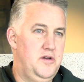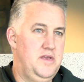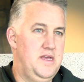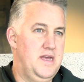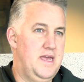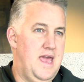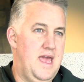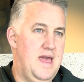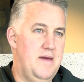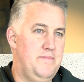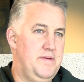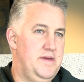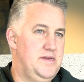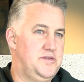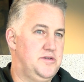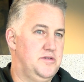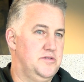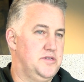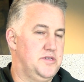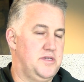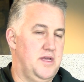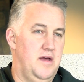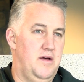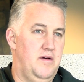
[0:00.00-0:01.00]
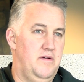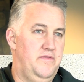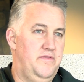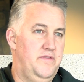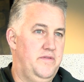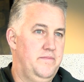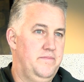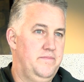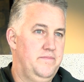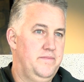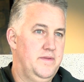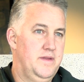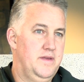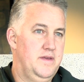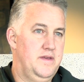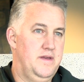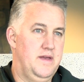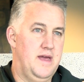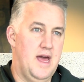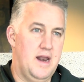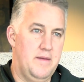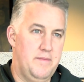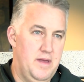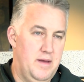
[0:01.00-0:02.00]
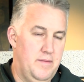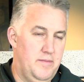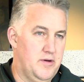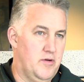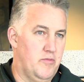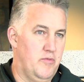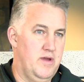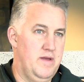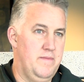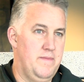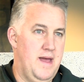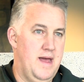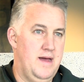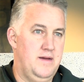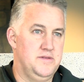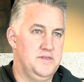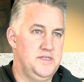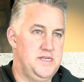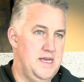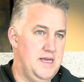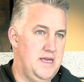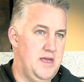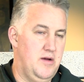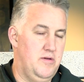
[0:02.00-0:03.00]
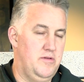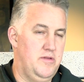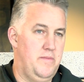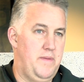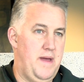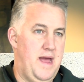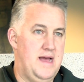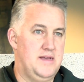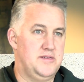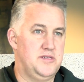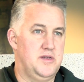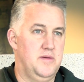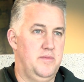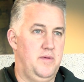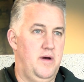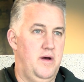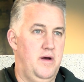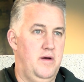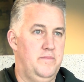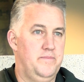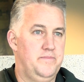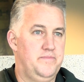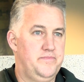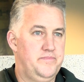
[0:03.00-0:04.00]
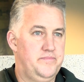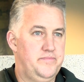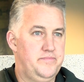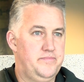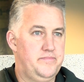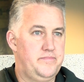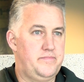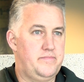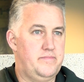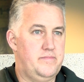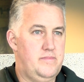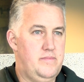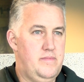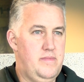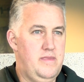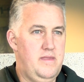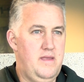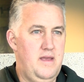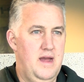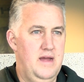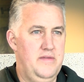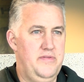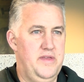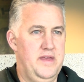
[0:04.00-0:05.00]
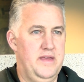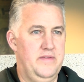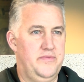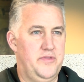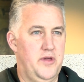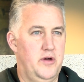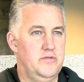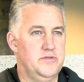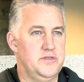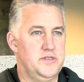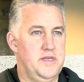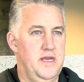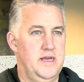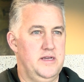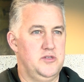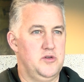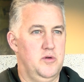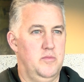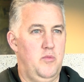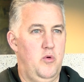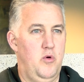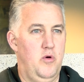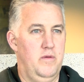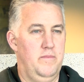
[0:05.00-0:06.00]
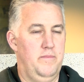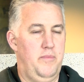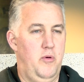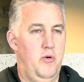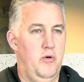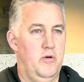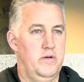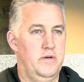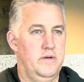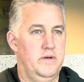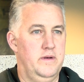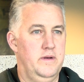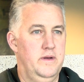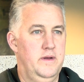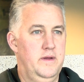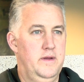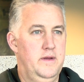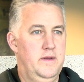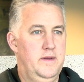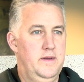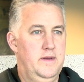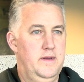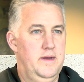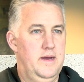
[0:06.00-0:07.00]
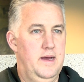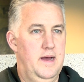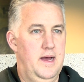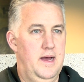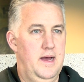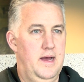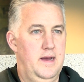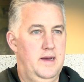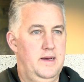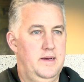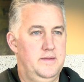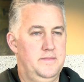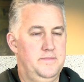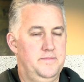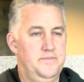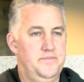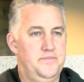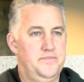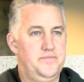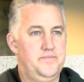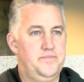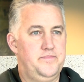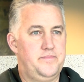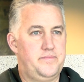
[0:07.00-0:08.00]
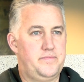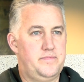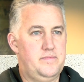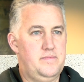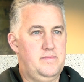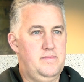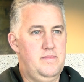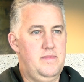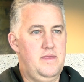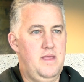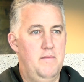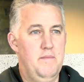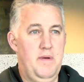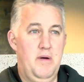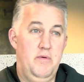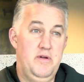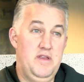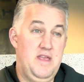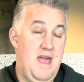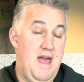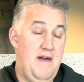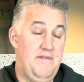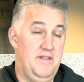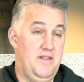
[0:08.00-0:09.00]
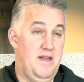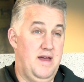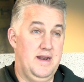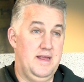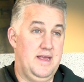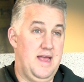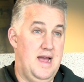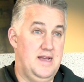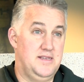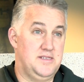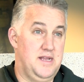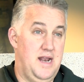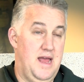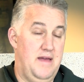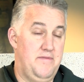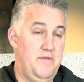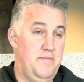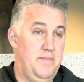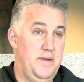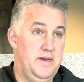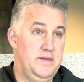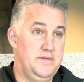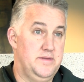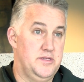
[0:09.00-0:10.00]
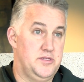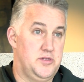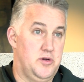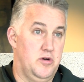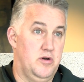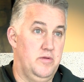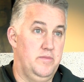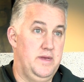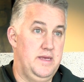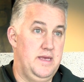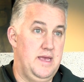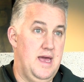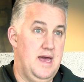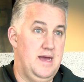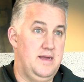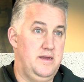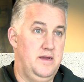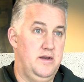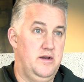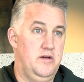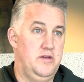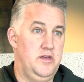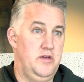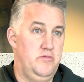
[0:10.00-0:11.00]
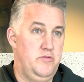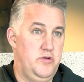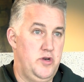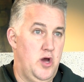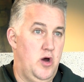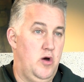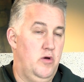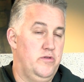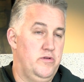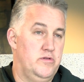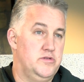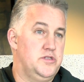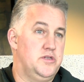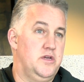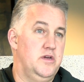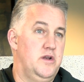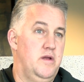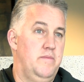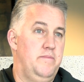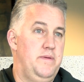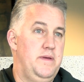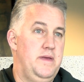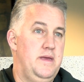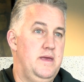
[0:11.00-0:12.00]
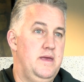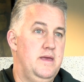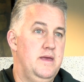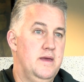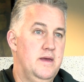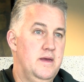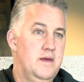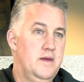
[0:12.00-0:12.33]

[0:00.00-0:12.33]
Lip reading: can't beat yourself. You got to be able to rebound, take care of the basketball. I think those things are more important. But when you have a lot of guys that haven't been in the tournament yet, there's going to be,